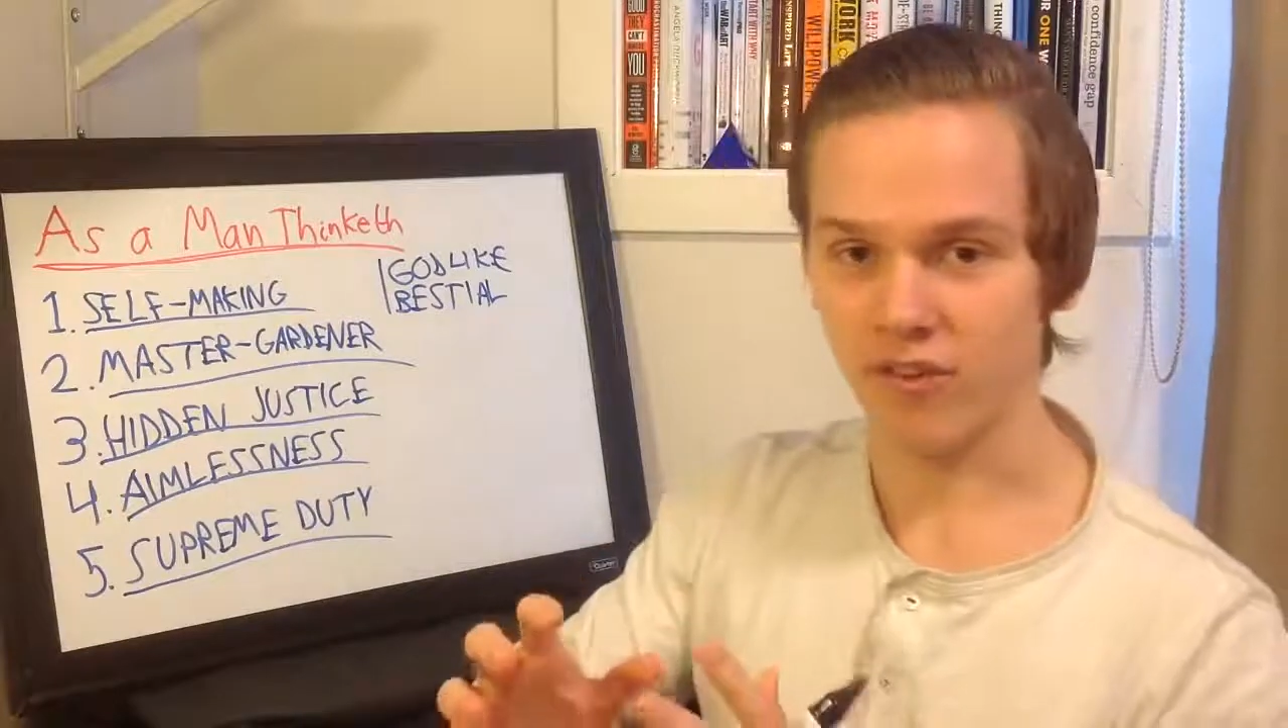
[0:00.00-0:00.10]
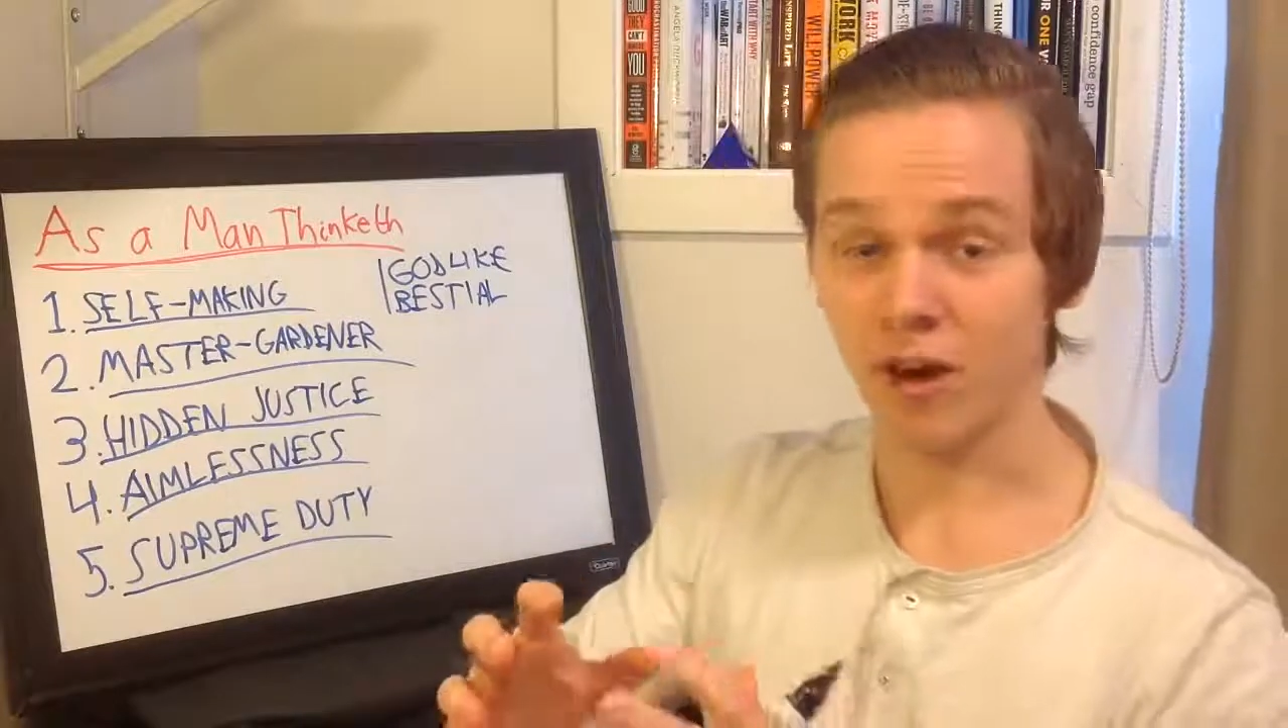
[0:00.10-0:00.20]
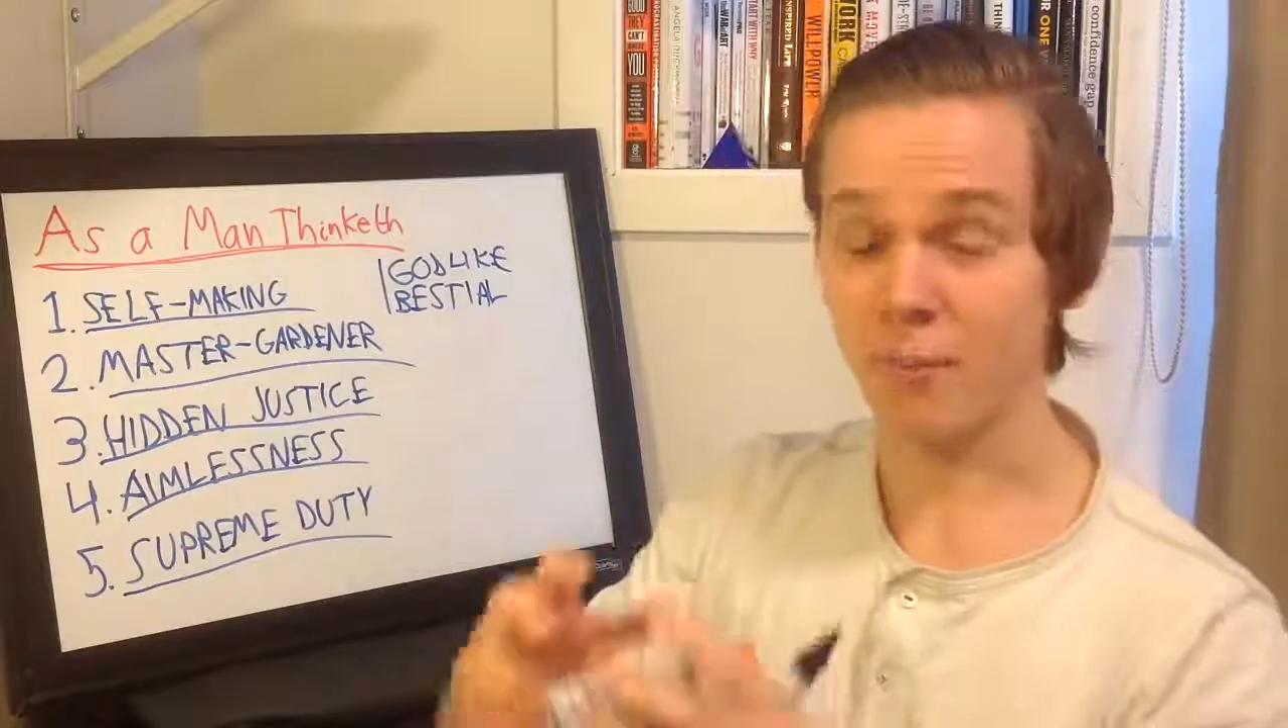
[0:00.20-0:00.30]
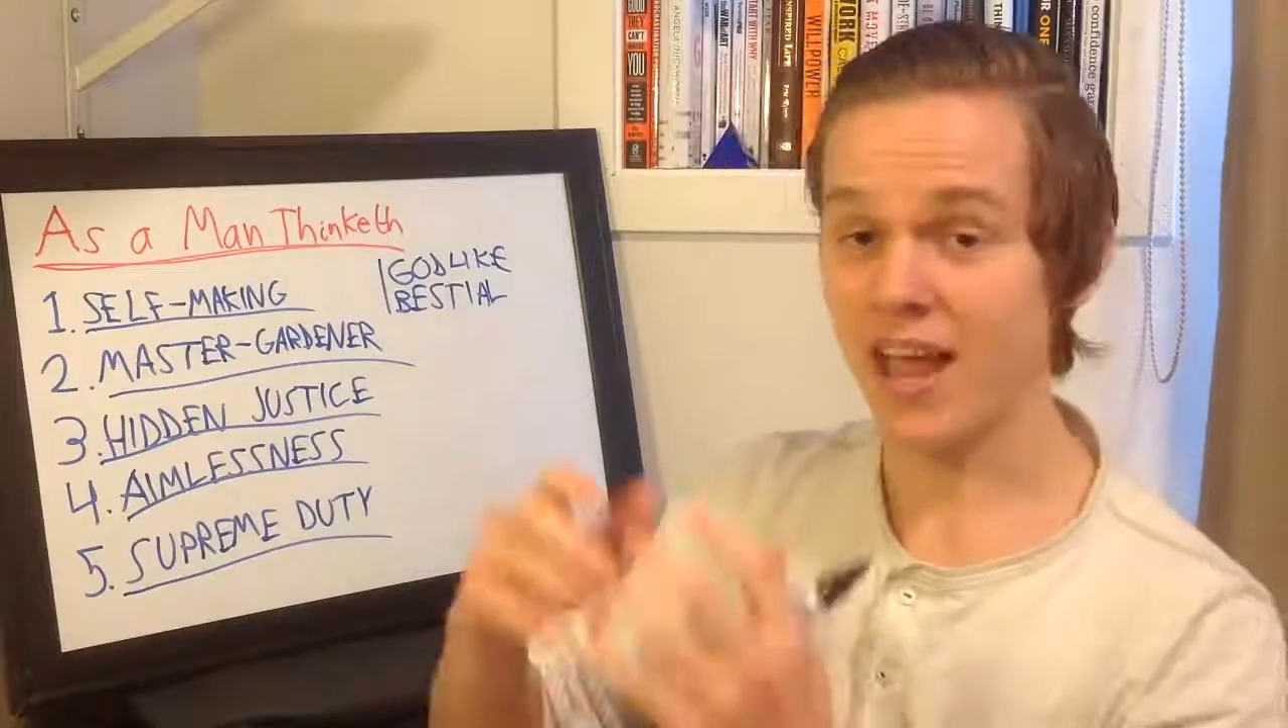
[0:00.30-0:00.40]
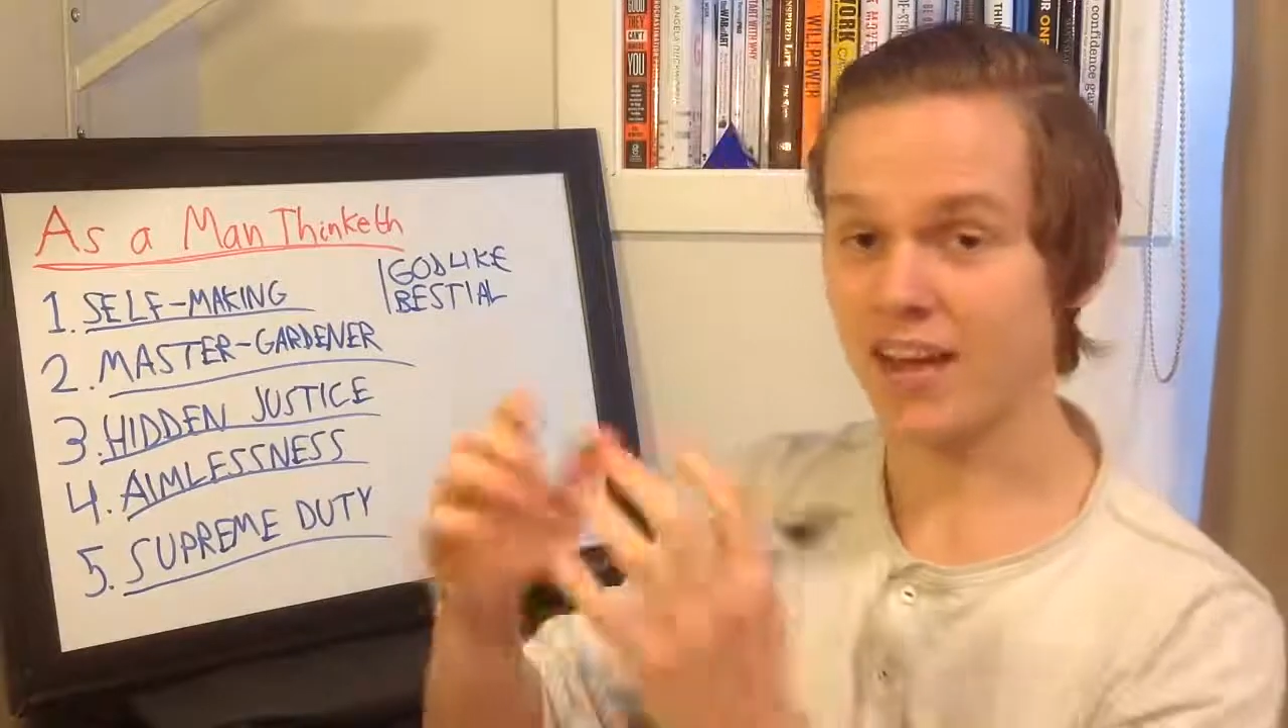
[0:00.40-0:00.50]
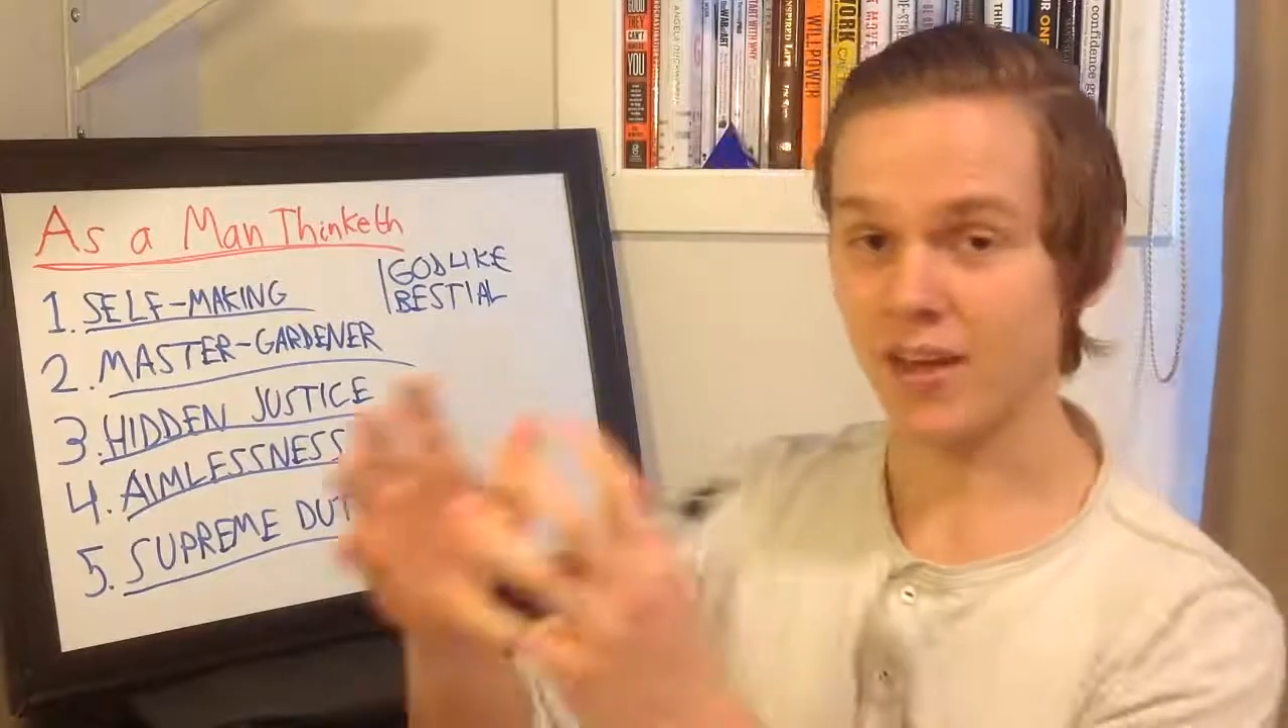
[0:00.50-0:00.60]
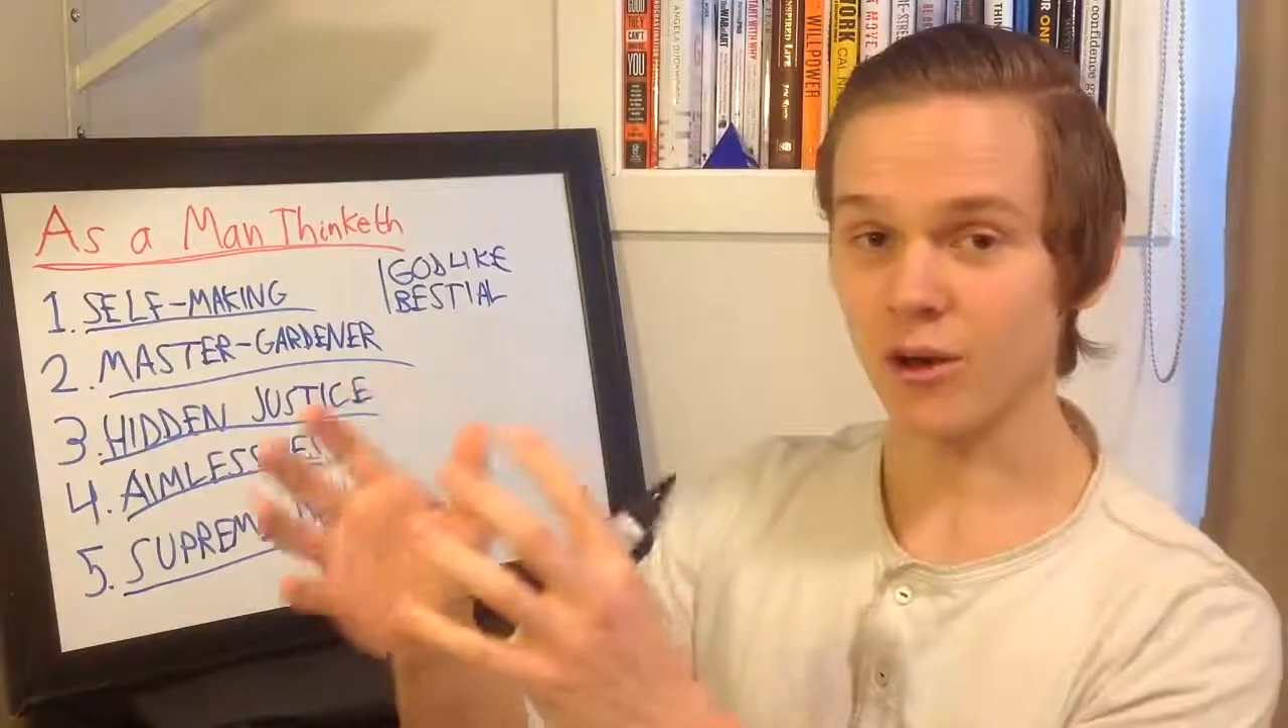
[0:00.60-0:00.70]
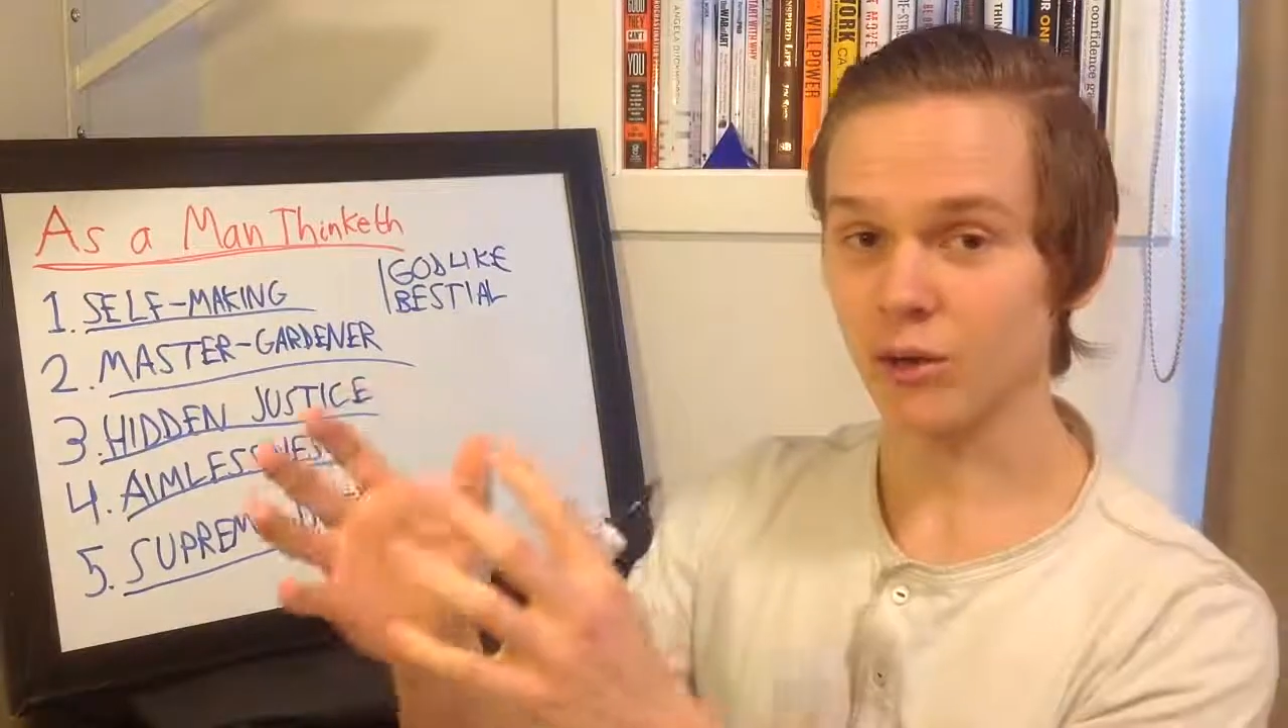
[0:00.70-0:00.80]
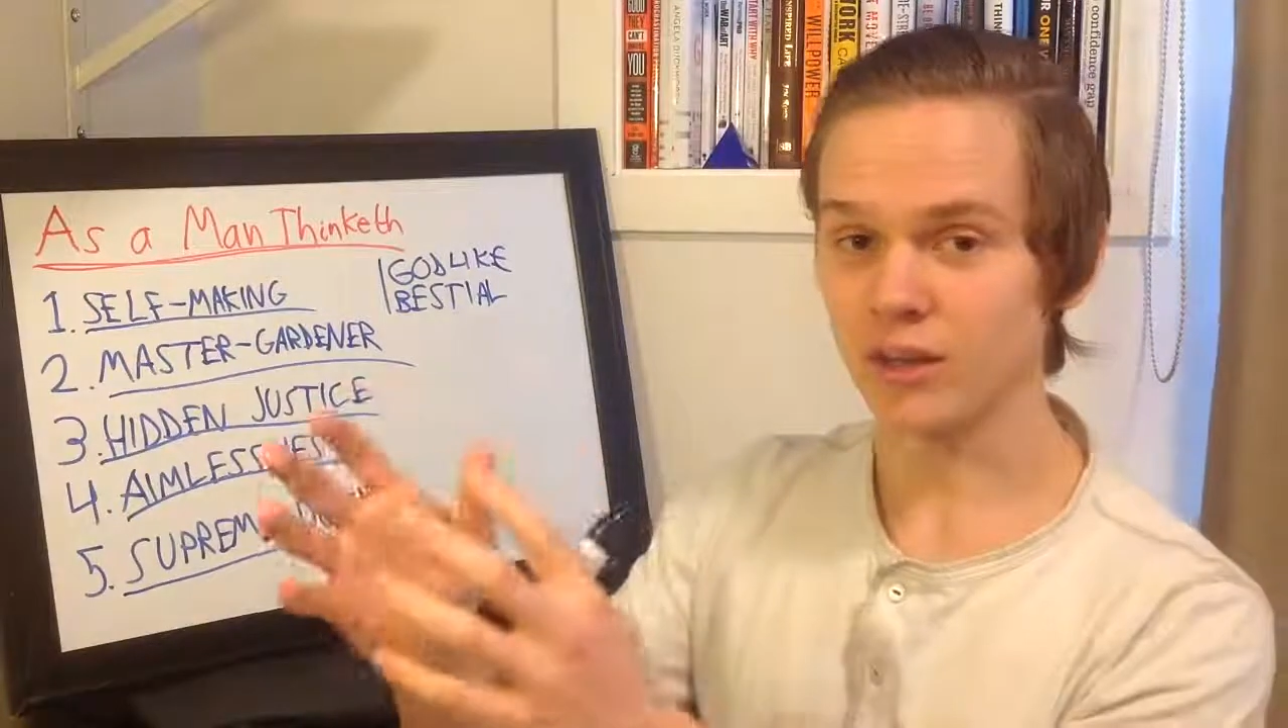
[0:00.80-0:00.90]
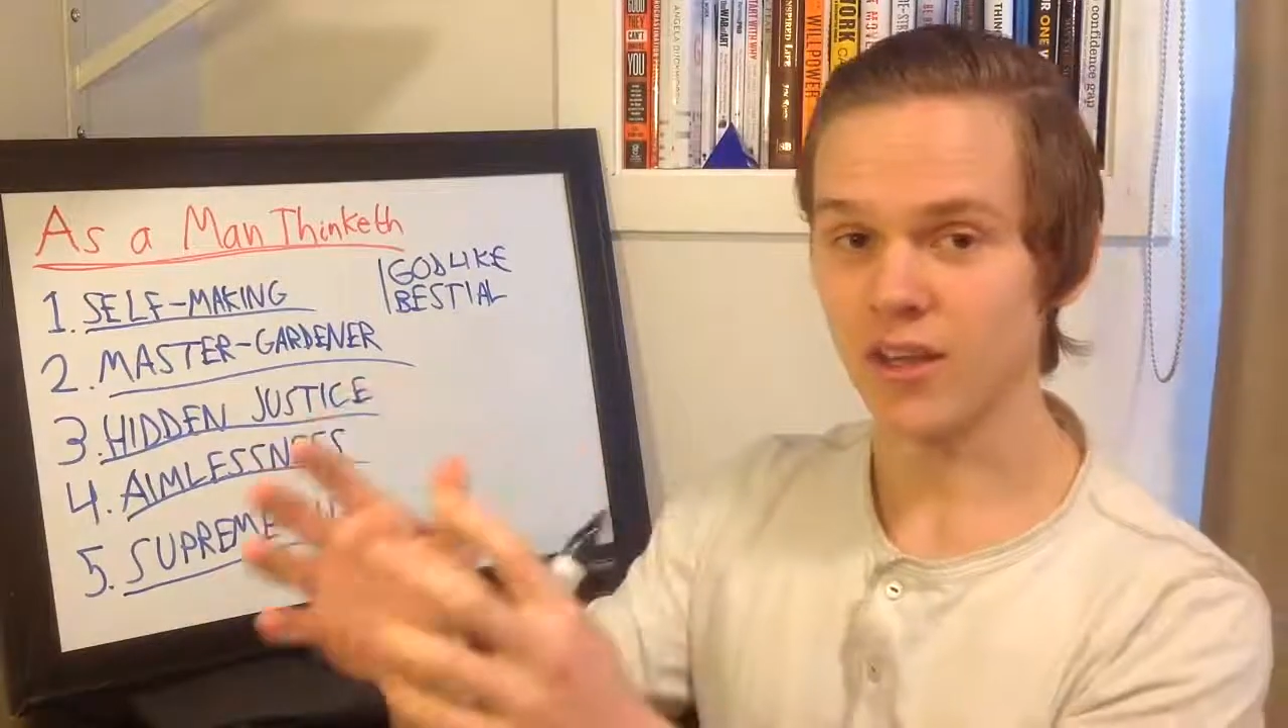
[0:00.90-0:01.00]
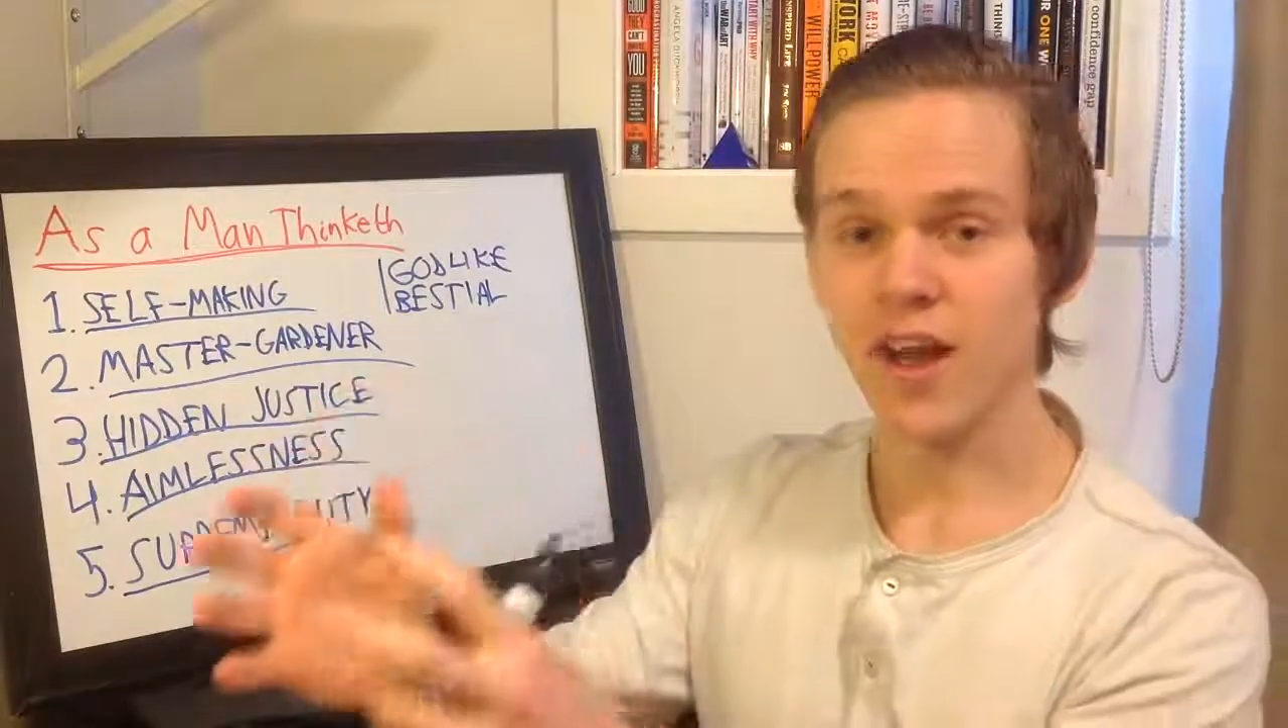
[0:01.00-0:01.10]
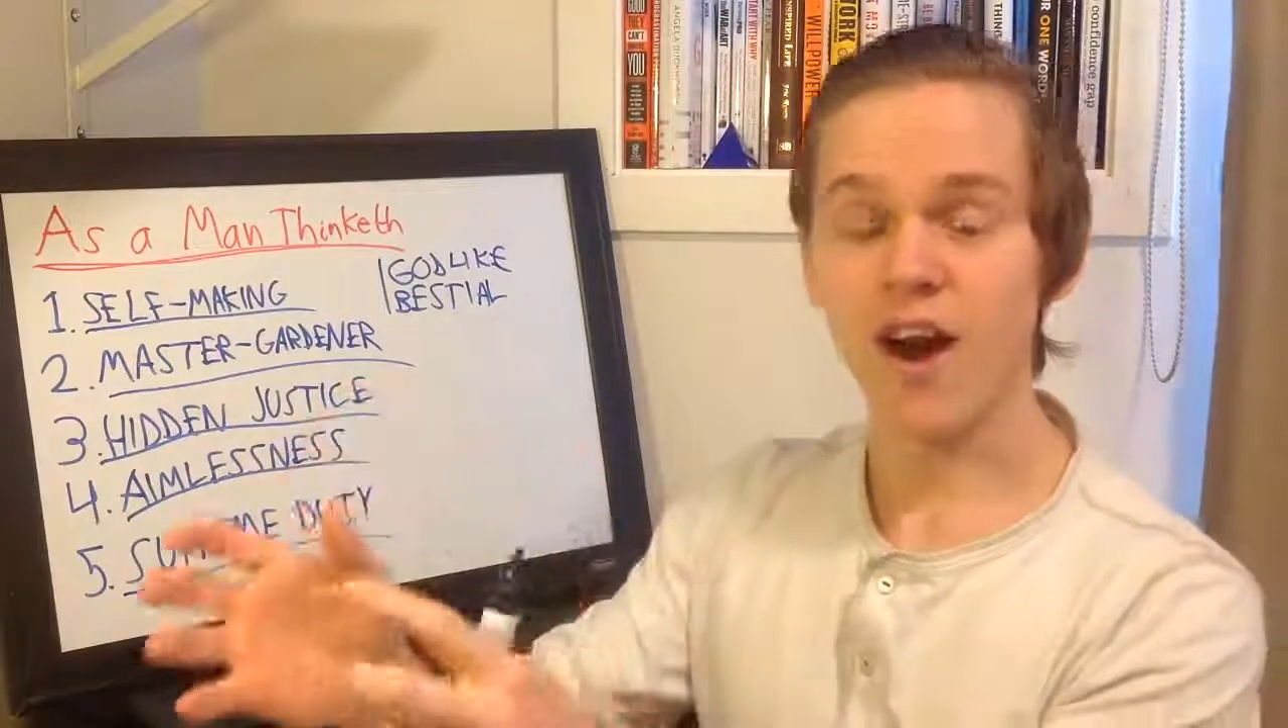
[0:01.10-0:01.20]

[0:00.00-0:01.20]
our main goal,